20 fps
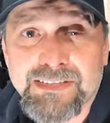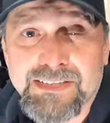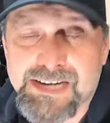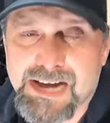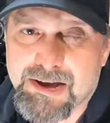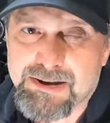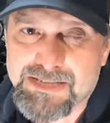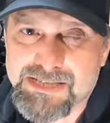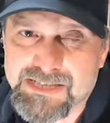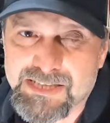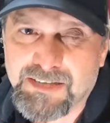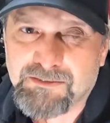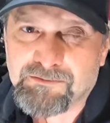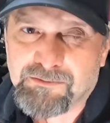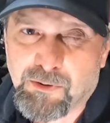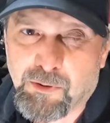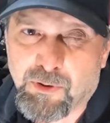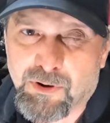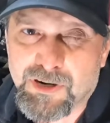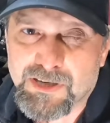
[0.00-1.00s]
Now in
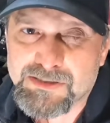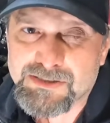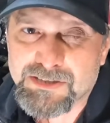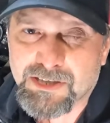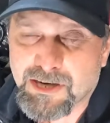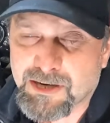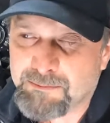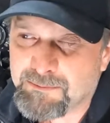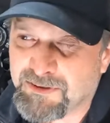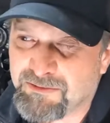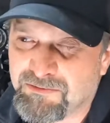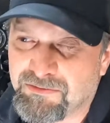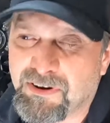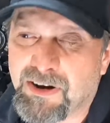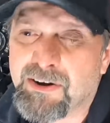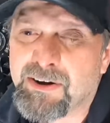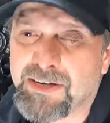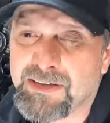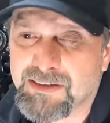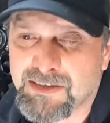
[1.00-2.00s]
C4s, you're going to be
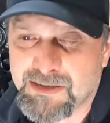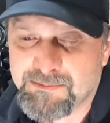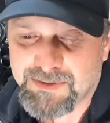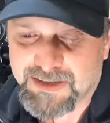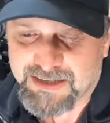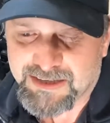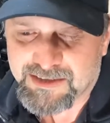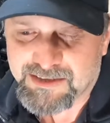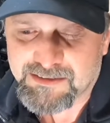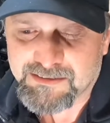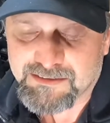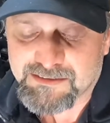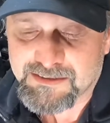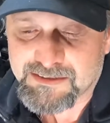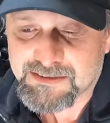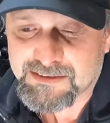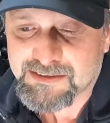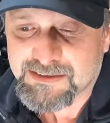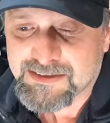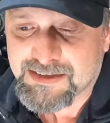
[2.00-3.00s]
very limited
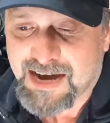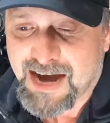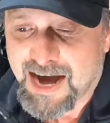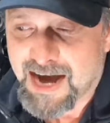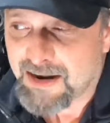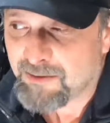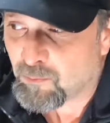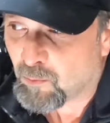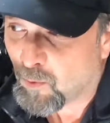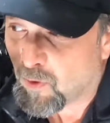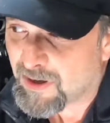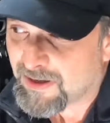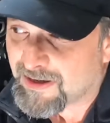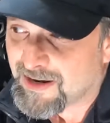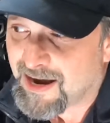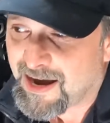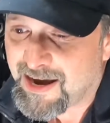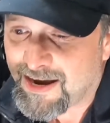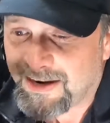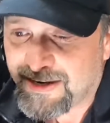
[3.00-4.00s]
on what
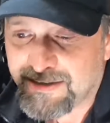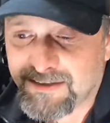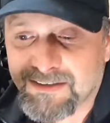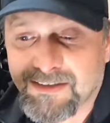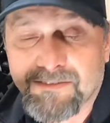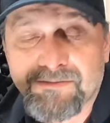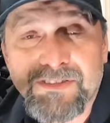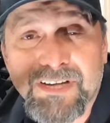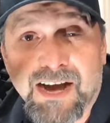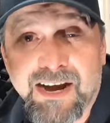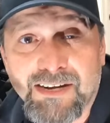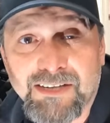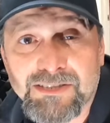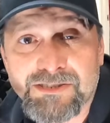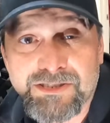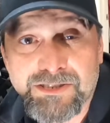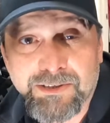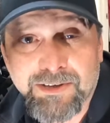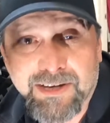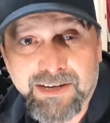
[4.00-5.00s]
kind of
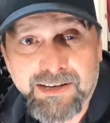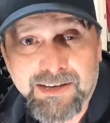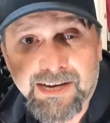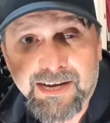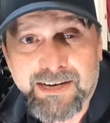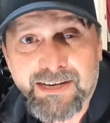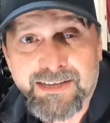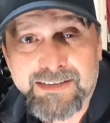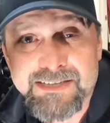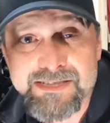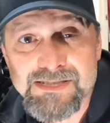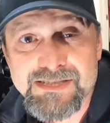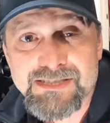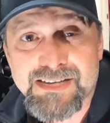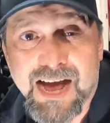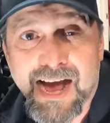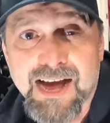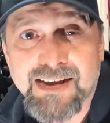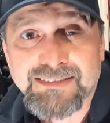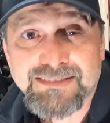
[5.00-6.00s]
tires you can get in the
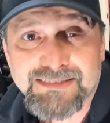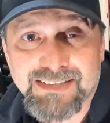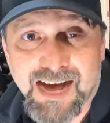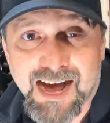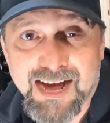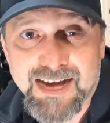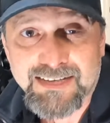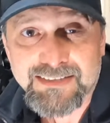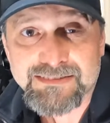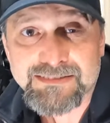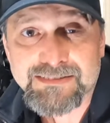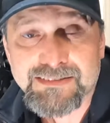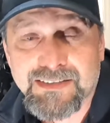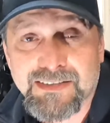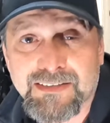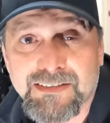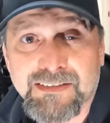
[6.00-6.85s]
stock size,